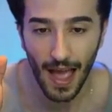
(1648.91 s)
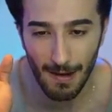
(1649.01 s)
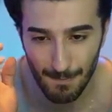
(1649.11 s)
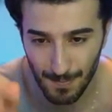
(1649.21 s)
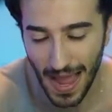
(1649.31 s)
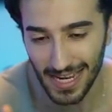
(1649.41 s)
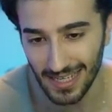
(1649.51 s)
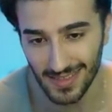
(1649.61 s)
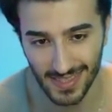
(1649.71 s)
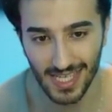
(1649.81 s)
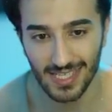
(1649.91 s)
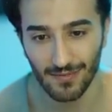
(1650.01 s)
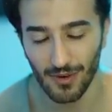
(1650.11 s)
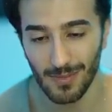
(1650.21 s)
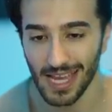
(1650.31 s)
a banging
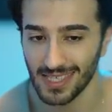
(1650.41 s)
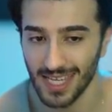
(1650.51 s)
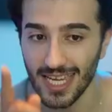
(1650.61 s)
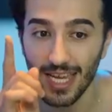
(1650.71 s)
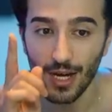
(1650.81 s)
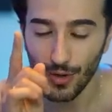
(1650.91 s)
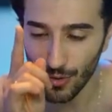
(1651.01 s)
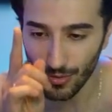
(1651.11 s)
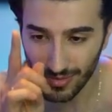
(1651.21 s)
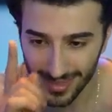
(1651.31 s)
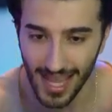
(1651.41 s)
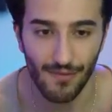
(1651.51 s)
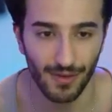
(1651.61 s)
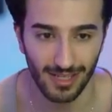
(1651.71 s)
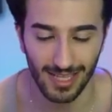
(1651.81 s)
season from Ezi, who
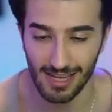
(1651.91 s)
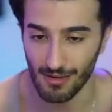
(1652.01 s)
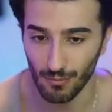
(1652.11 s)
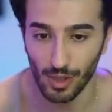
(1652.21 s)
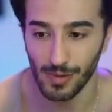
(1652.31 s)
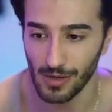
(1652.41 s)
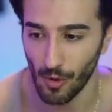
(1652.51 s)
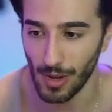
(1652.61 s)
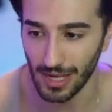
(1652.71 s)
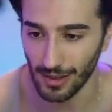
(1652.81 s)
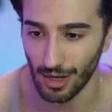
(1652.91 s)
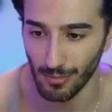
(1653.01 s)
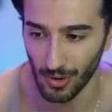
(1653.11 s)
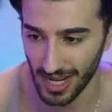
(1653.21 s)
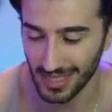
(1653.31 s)
definitely will be growing a lot
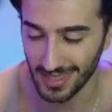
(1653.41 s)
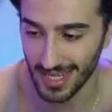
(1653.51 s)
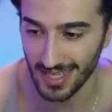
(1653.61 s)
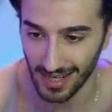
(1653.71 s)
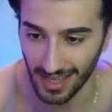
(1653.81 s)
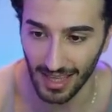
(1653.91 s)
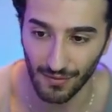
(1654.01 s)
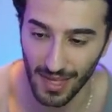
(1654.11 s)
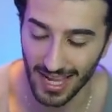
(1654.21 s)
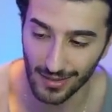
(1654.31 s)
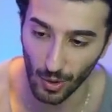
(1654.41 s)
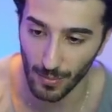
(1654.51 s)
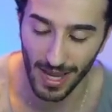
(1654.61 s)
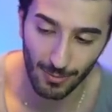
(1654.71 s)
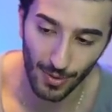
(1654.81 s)
more next season. I love that.
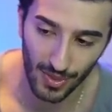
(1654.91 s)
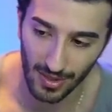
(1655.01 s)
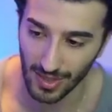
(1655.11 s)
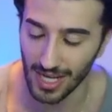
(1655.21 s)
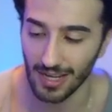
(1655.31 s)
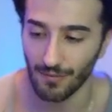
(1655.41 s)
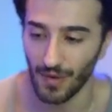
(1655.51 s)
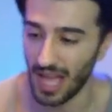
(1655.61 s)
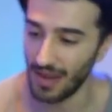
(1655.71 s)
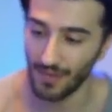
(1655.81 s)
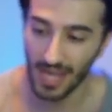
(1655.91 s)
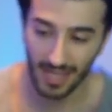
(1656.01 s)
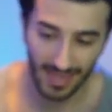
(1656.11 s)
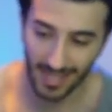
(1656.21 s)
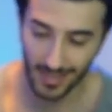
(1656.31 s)
Højbjerg with the 3-5.
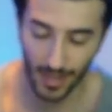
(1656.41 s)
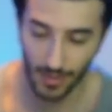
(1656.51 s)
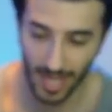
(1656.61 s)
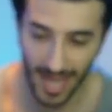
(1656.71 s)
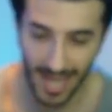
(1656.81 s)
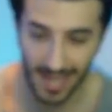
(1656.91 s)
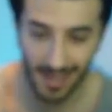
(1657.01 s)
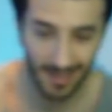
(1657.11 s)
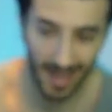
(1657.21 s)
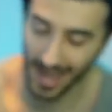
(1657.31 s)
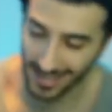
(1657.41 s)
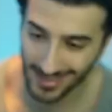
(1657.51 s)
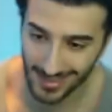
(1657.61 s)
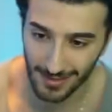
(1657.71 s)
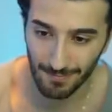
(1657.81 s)
That's okay.
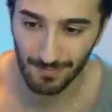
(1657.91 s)
Guys,